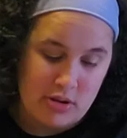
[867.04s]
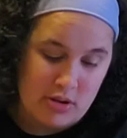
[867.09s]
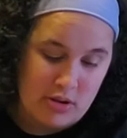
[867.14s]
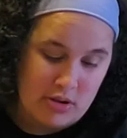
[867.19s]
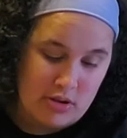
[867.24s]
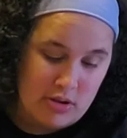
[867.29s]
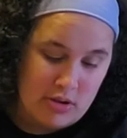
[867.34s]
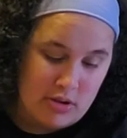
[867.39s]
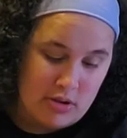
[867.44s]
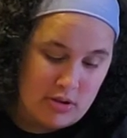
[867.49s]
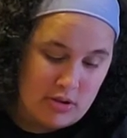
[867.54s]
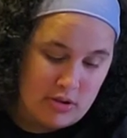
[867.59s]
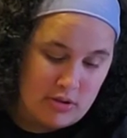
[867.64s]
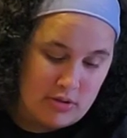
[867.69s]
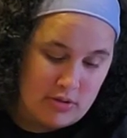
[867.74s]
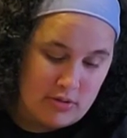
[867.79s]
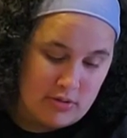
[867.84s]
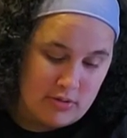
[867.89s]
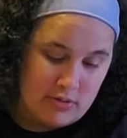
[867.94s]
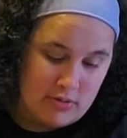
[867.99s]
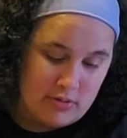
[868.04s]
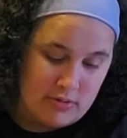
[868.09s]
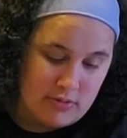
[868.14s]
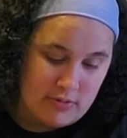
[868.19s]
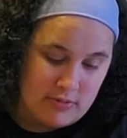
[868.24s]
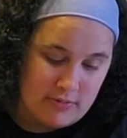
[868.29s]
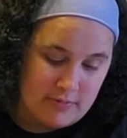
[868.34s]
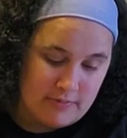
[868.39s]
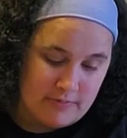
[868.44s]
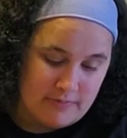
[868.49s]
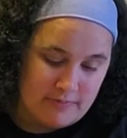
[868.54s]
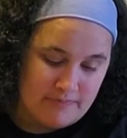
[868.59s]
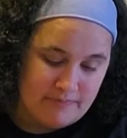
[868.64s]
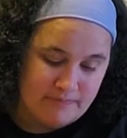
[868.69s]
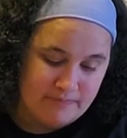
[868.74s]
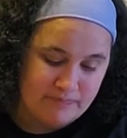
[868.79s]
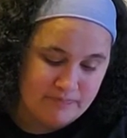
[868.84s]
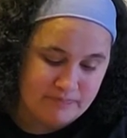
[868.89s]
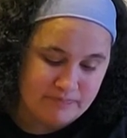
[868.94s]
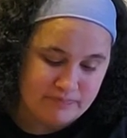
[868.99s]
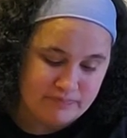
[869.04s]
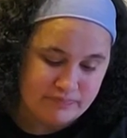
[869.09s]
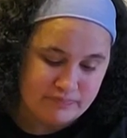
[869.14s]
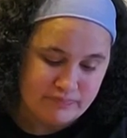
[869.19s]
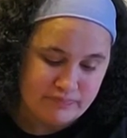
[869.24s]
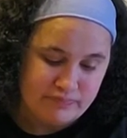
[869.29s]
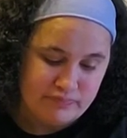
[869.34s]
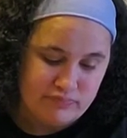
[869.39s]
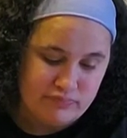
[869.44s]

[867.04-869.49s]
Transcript: Nobody speaks.